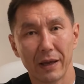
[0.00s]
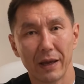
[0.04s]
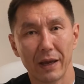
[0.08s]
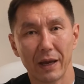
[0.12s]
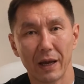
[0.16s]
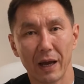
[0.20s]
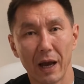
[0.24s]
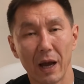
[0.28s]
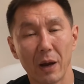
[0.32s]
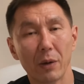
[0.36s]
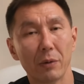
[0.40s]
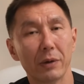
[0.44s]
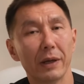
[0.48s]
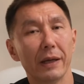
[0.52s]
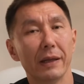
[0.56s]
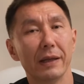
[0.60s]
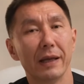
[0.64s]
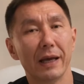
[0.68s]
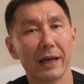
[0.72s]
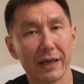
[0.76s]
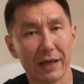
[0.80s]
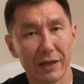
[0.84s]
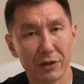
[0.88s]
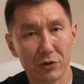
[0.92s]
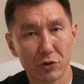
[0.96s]
How did they
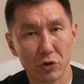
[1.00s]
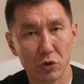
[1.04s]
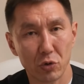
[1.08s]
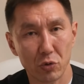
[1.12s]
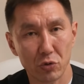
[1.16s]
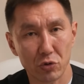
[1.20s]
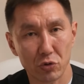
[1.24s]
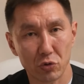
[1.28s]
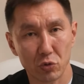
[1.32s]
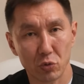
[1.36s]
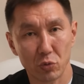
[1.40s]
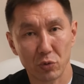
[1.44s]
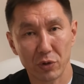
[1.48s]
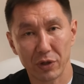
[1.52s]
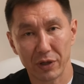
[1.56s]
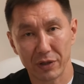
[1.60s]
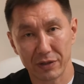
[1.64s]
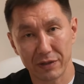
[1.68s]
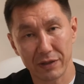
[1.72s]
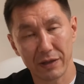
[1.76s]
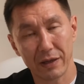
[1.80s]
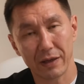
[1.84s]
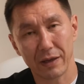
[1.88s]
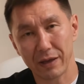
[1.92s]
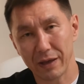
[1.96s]
get used to
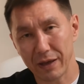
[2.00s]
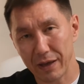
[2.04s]
it?